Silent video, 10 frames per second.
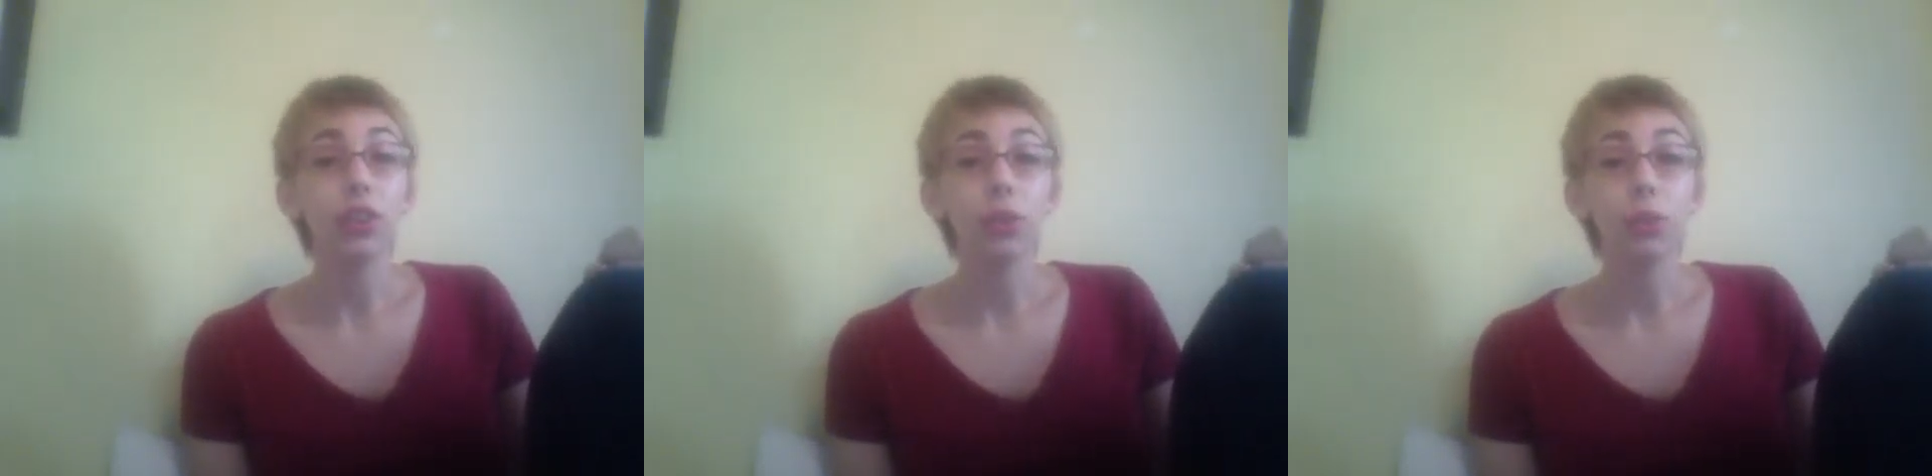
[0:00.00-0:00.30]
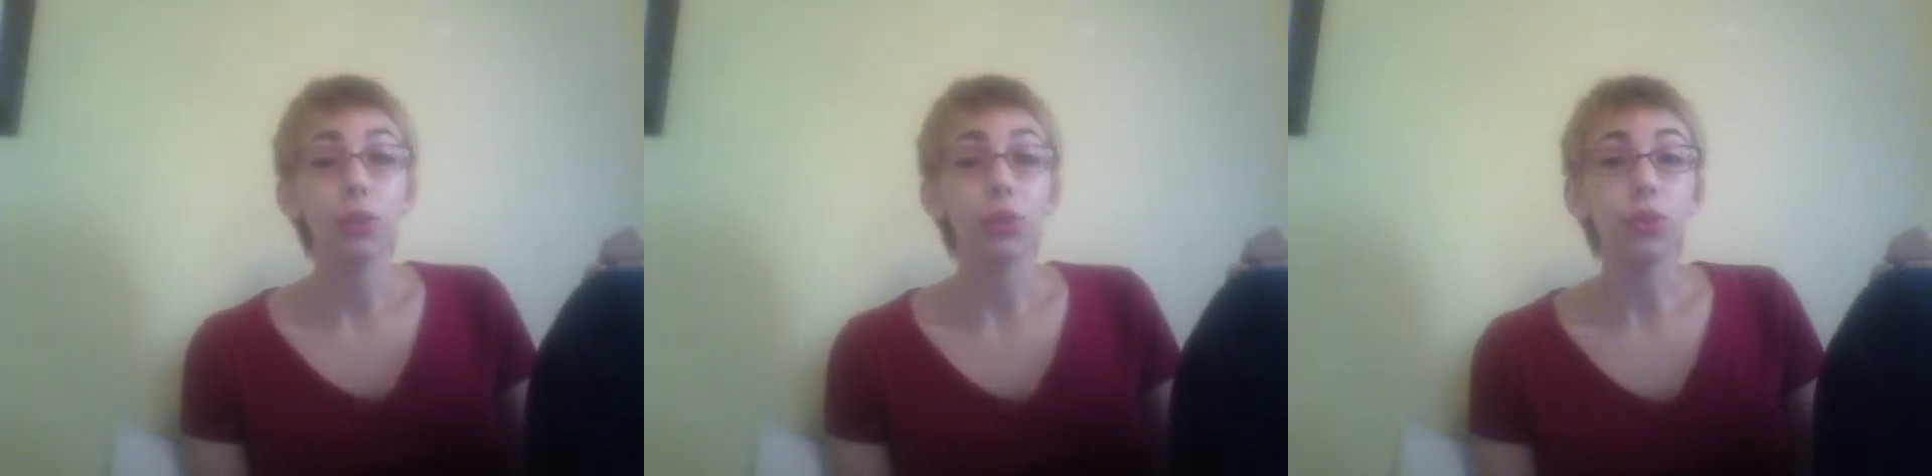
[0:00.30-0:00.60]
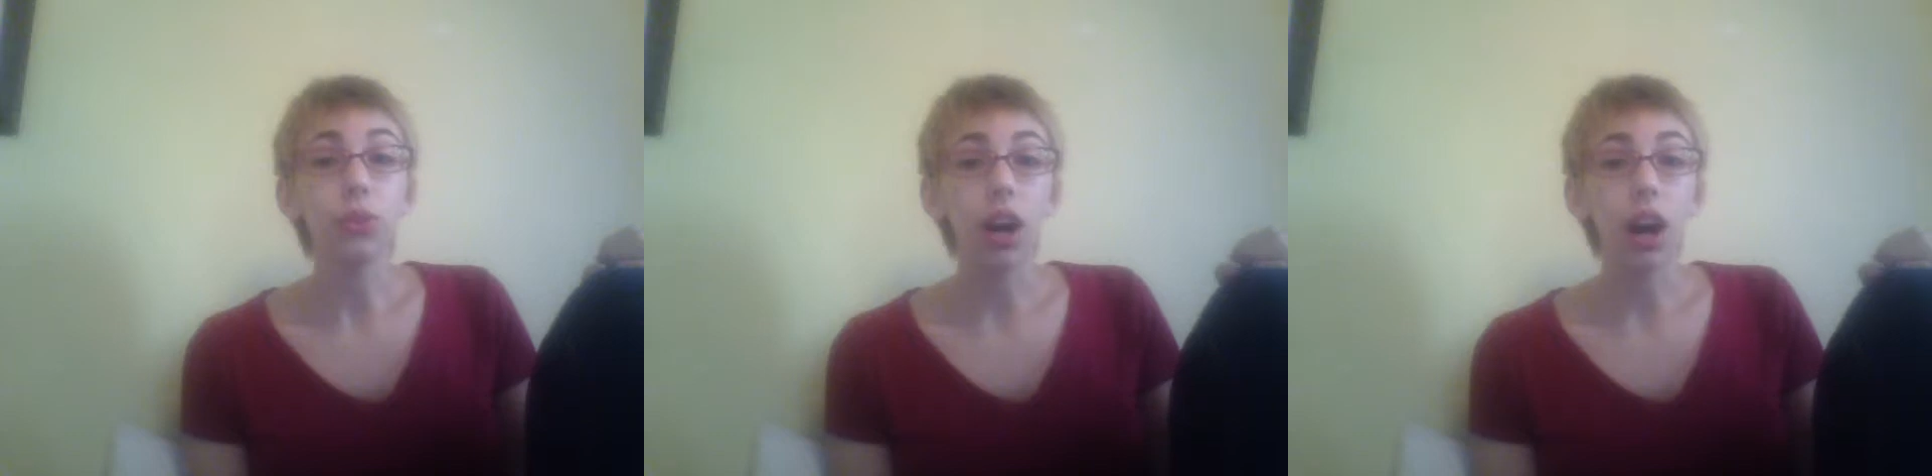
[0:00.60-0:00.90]
to use
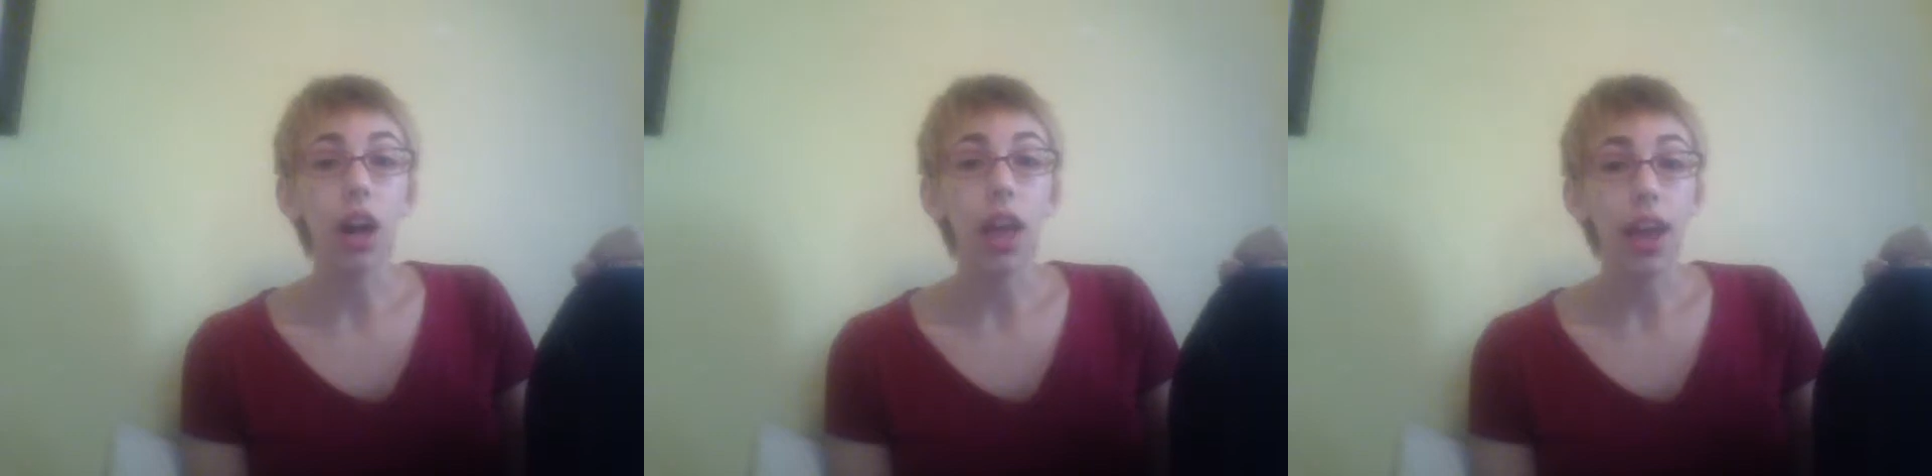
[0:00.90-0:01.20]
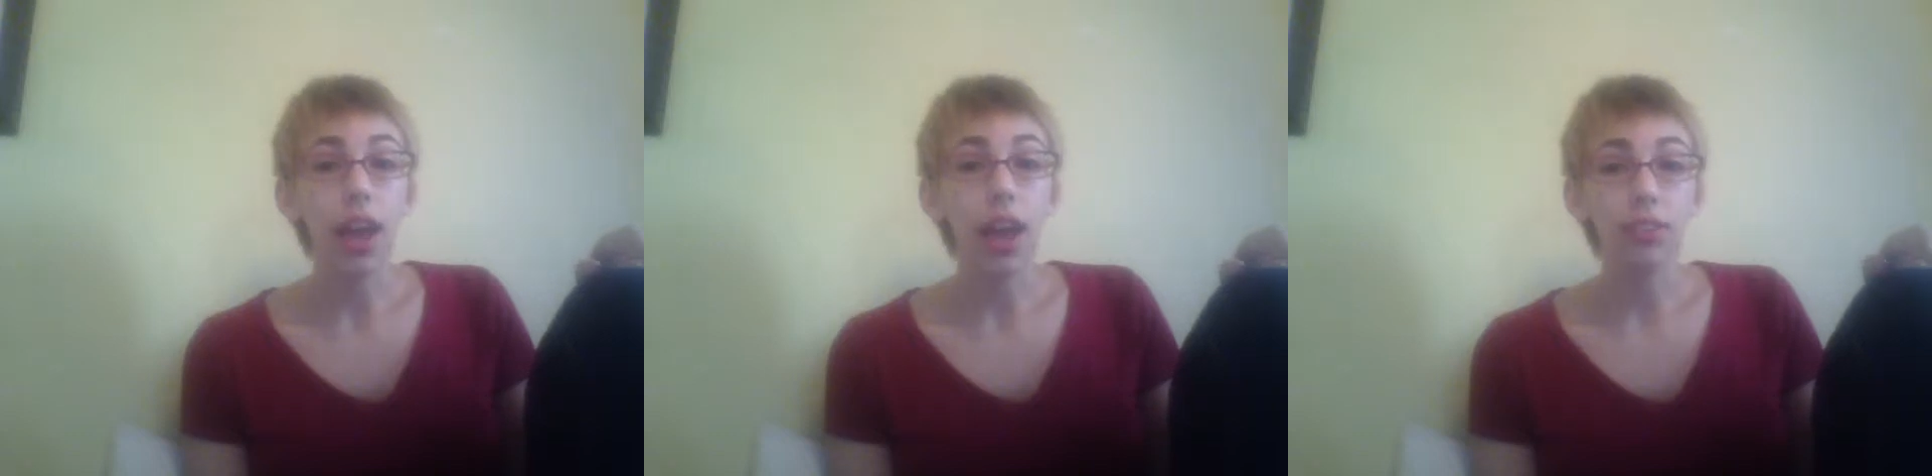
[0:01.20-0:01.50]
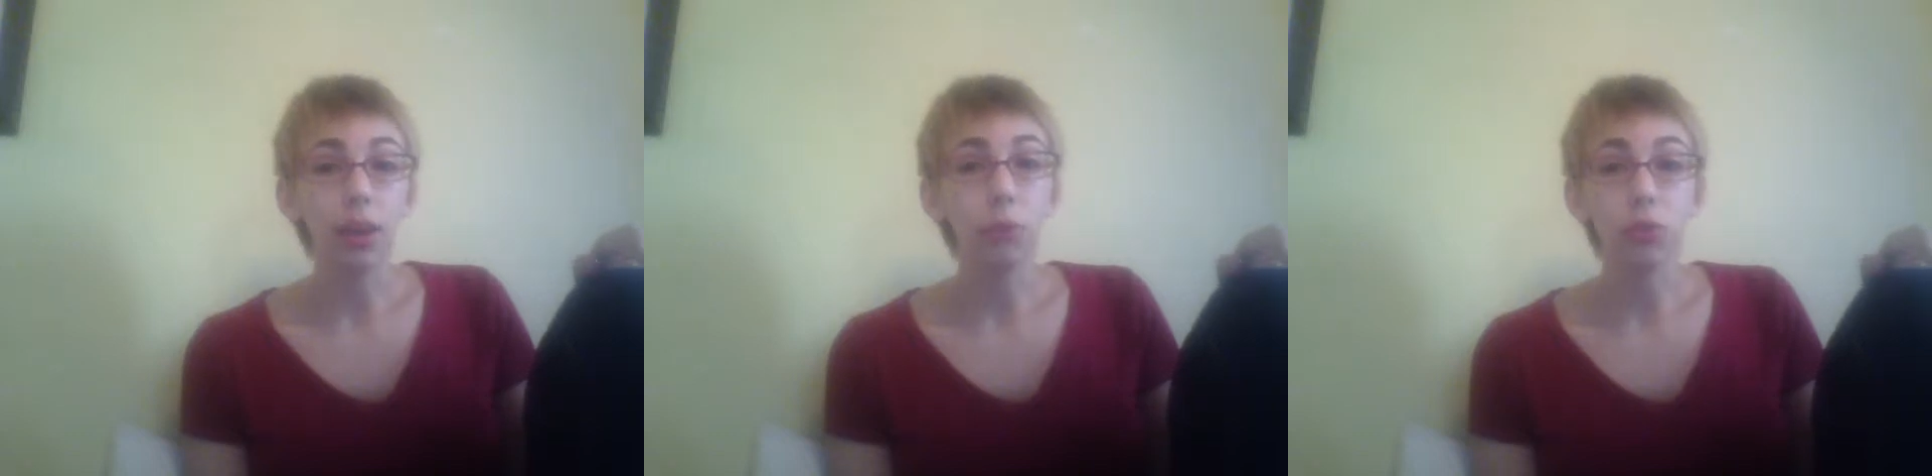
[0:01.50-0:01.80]
a
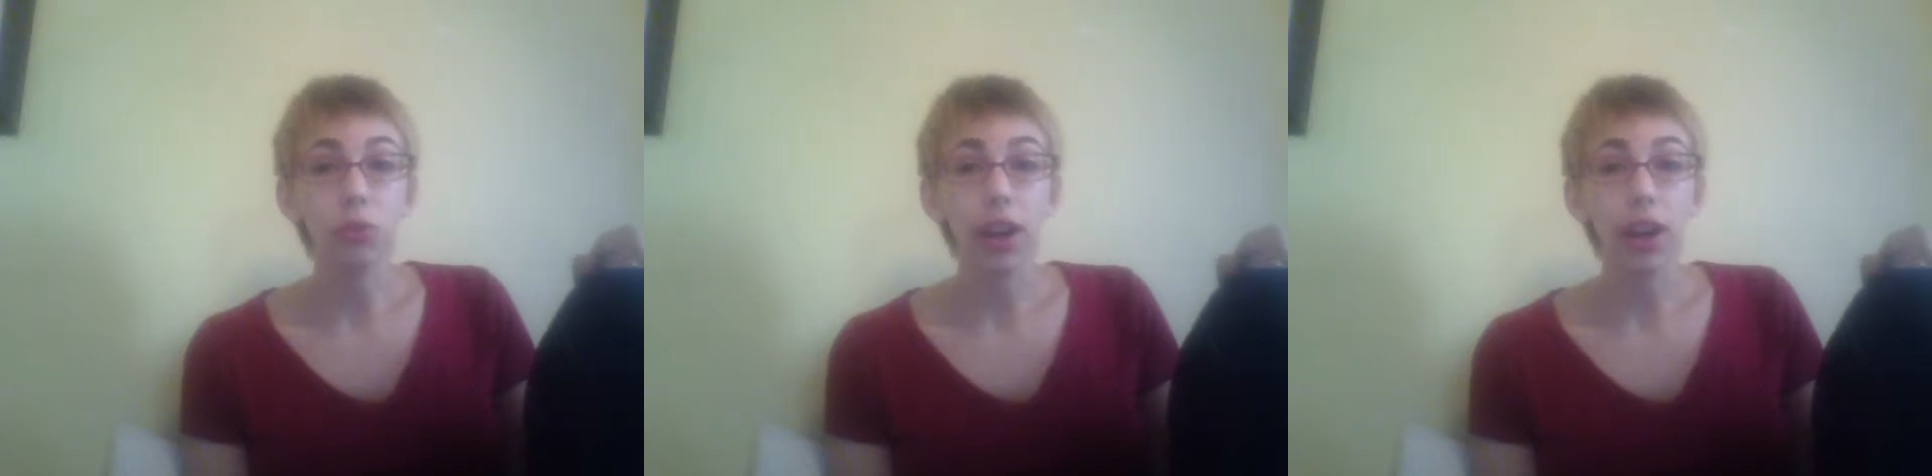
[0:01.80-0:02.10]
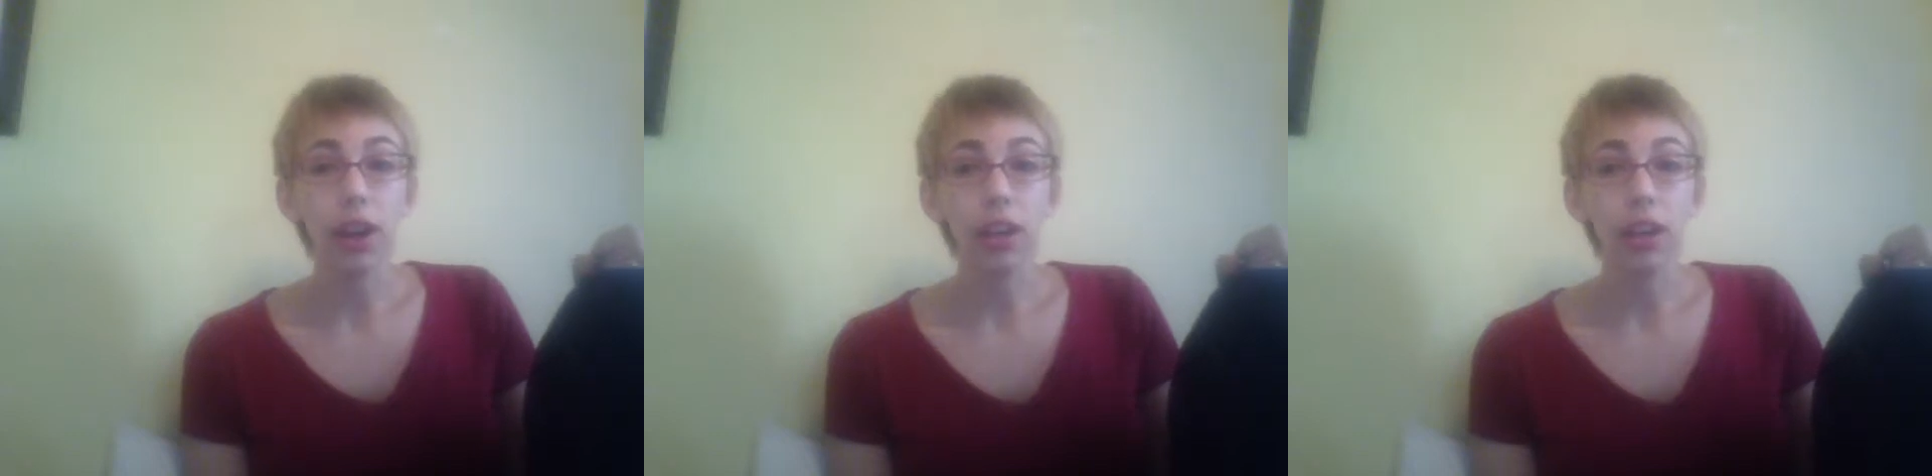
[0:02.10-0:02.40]
substrate